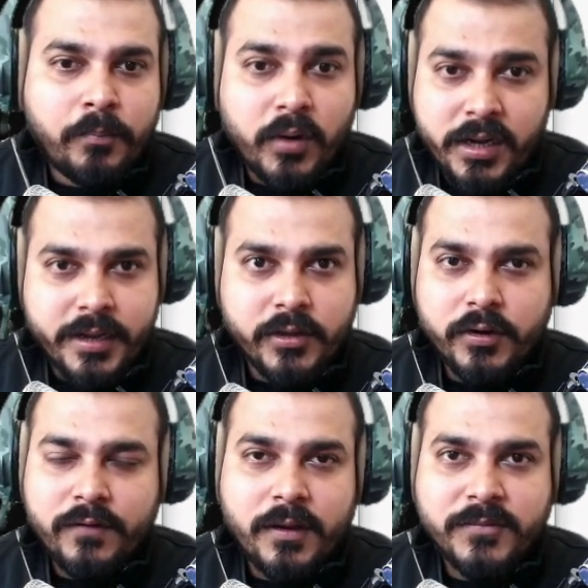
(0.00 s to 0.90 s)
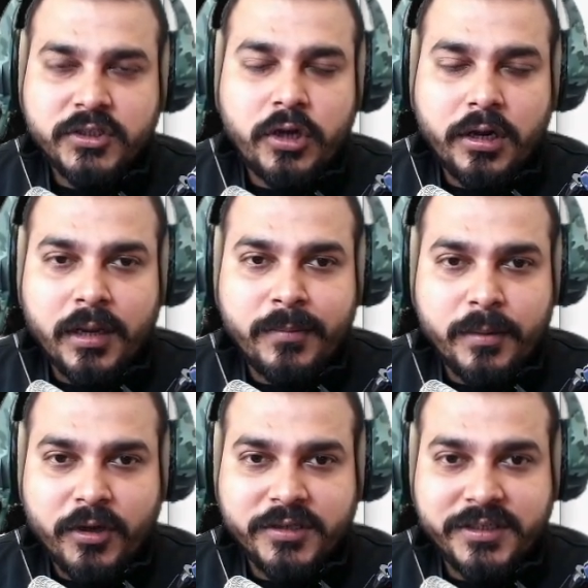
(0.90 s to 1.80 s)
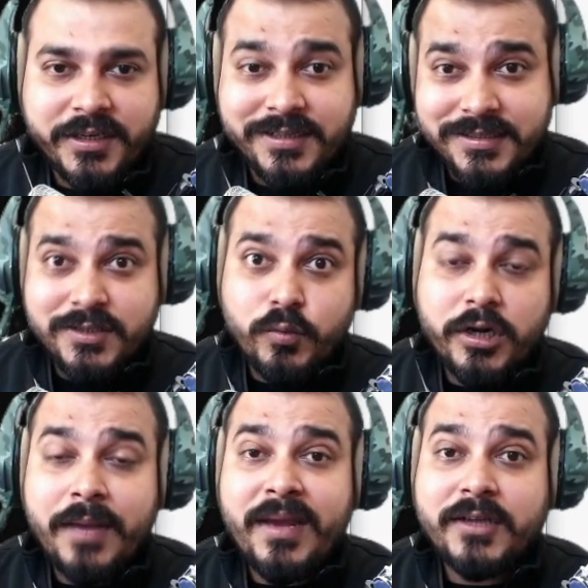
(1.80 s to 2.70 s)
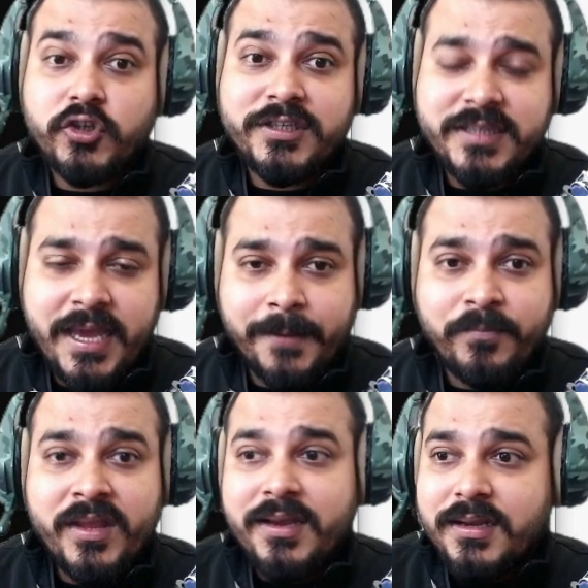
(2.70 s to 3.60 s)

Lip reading: pulled, you know, from this Docker Hub repository. This is what I'm actually saying.